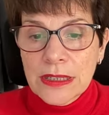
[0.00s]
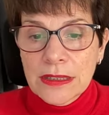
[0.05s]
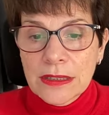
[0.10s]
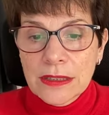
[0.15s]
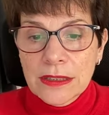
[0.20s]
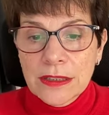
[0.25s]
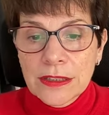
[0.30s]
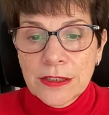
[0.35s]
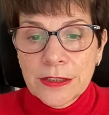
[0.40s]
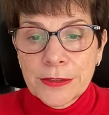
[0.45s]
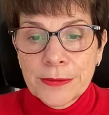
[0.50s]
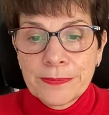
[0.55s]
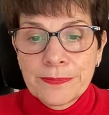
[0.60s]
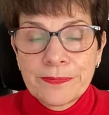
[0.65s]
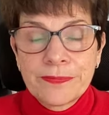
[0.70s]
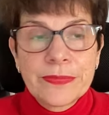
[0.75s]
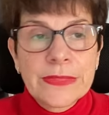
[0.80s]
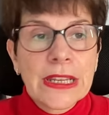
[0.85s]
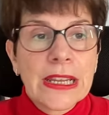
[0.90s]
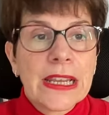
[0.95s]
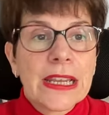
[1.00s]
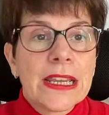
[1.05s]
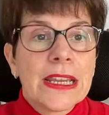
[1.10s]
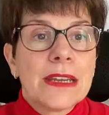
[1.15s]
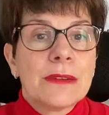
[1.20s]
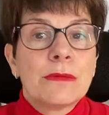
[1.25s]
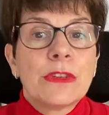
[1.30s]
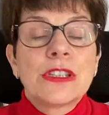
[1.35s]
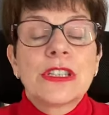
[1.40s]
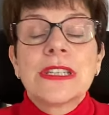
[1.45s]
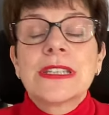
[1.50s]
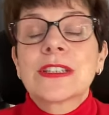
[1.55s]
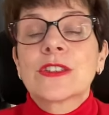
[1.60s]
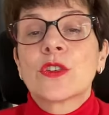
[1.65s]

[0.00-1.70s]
um, which is